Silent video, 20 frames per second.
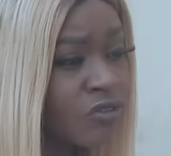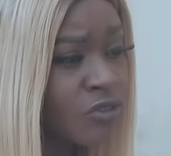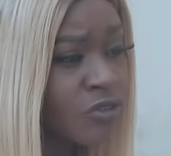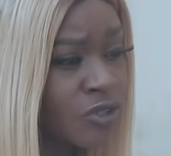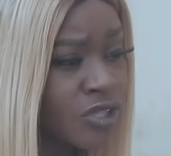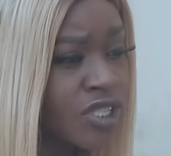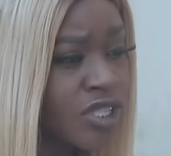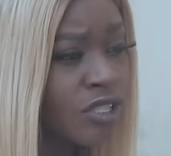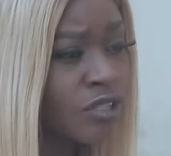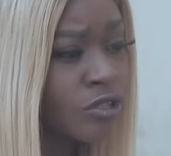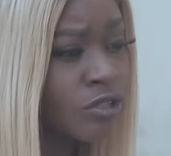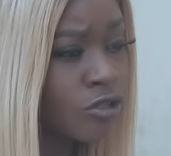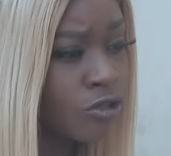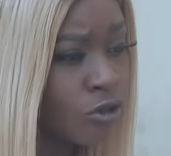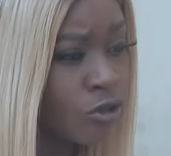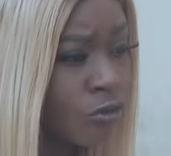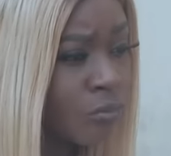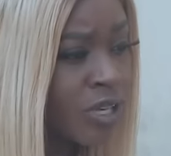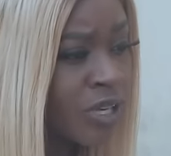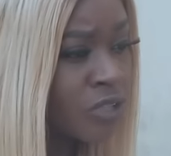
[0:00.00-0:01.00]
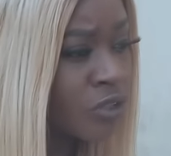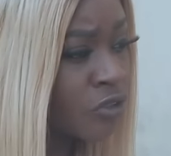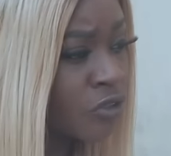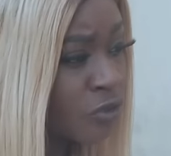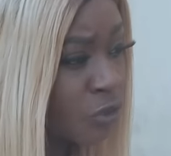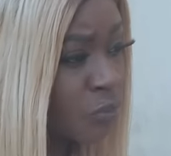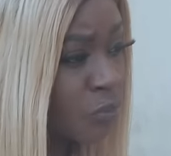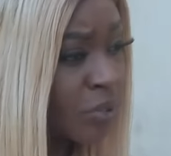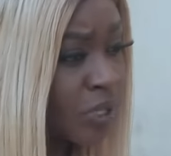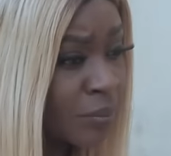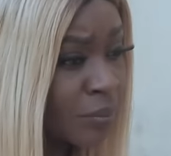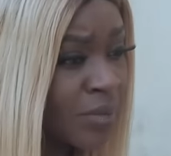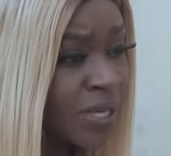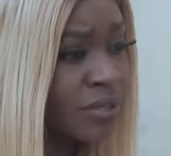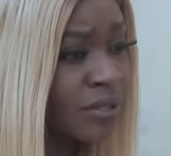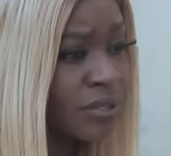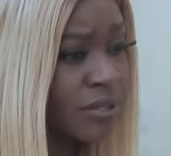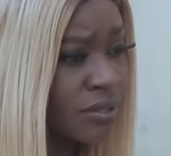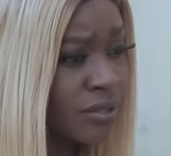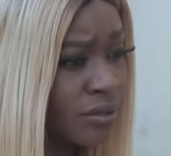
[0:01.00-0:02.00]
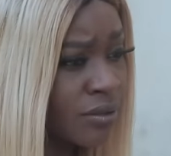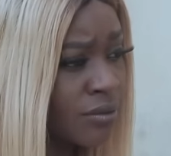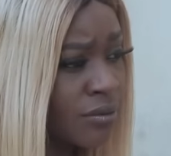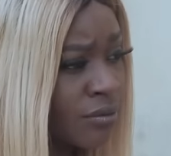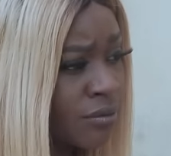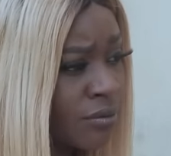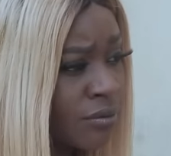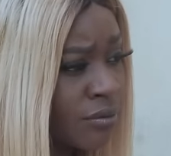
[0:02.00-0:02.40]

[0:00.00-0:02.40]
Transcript: the first installment of your payment.